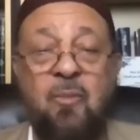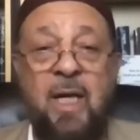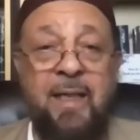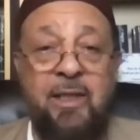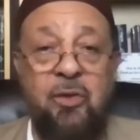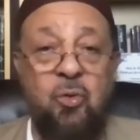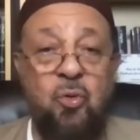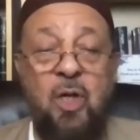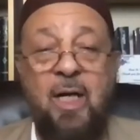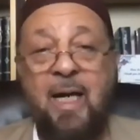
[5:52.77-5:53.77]
and he
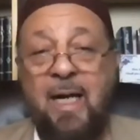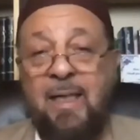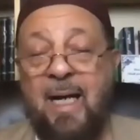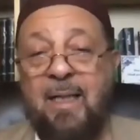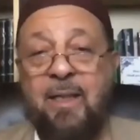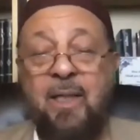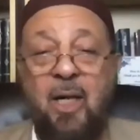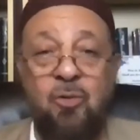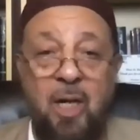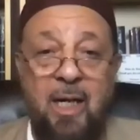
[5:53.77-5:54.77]
knew halal and
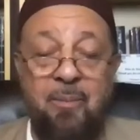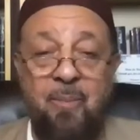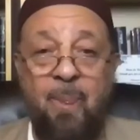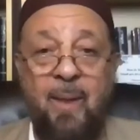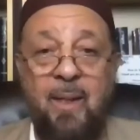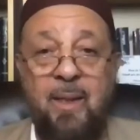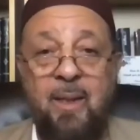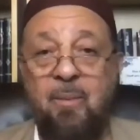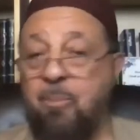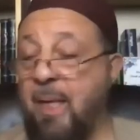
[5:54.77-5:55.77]
haram
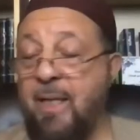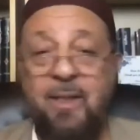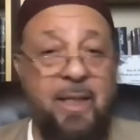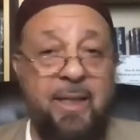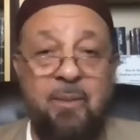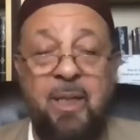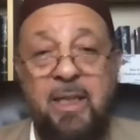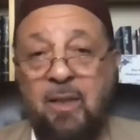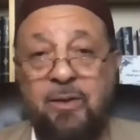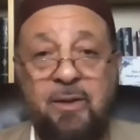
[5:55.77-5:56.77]
better than
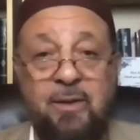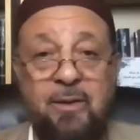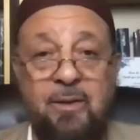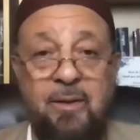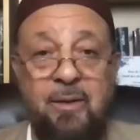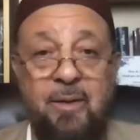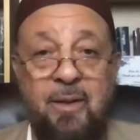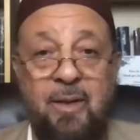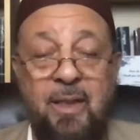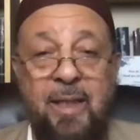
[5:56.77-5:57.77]
anybody else.
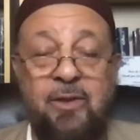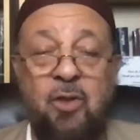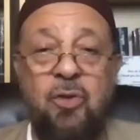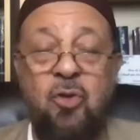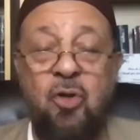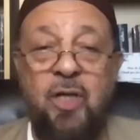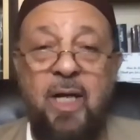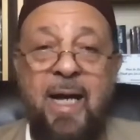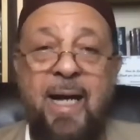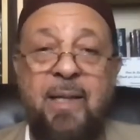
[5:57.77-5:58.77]
And so the
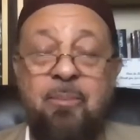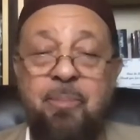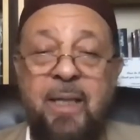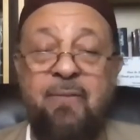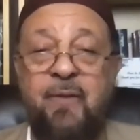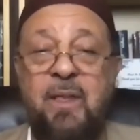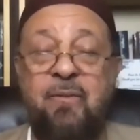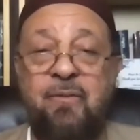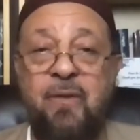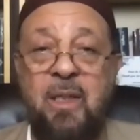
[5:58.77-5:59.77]
Quran
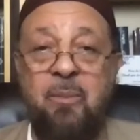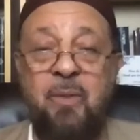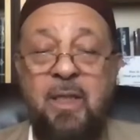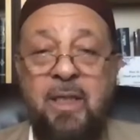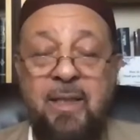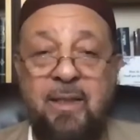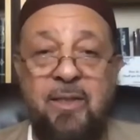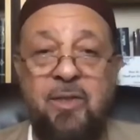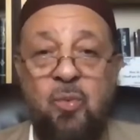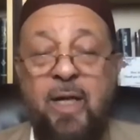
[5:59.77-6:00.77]
benefited him in
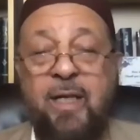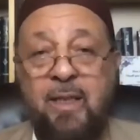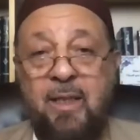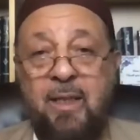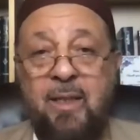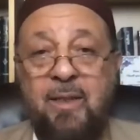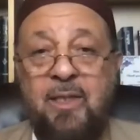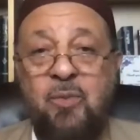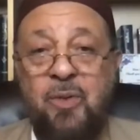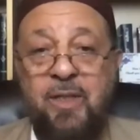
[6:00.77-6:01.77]
this way.
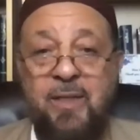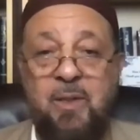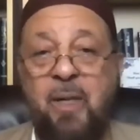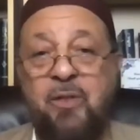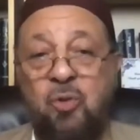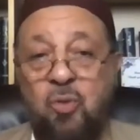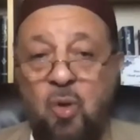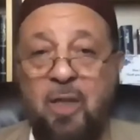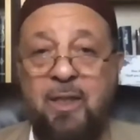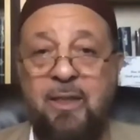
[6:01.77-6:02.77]
This was his special
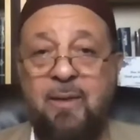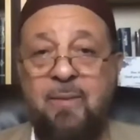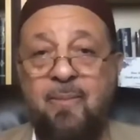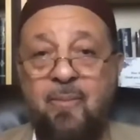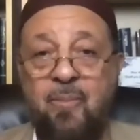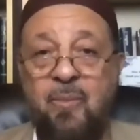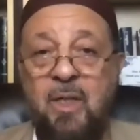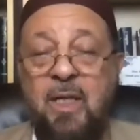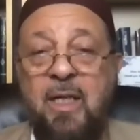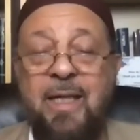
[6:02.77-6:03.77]
quality.
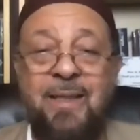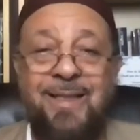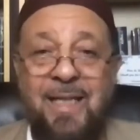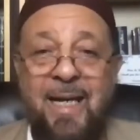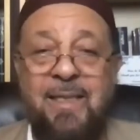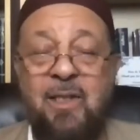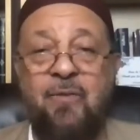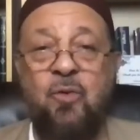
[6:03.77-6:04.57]
In the case of